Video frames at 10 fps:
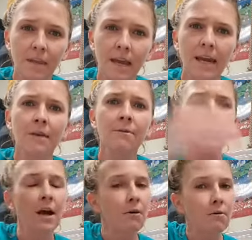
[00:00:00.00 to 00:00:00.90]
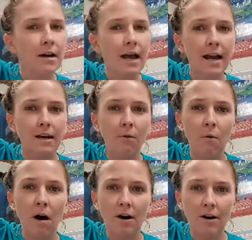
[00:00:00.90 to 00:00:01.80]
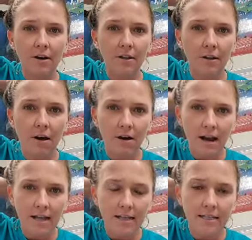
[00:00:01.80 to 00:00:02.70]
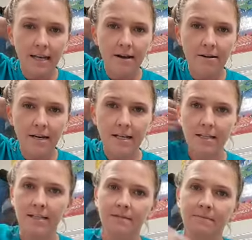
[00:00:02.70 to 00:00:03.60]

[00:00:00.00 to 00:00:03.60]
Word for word: Anyone know what kind of water the Long Island Sound is?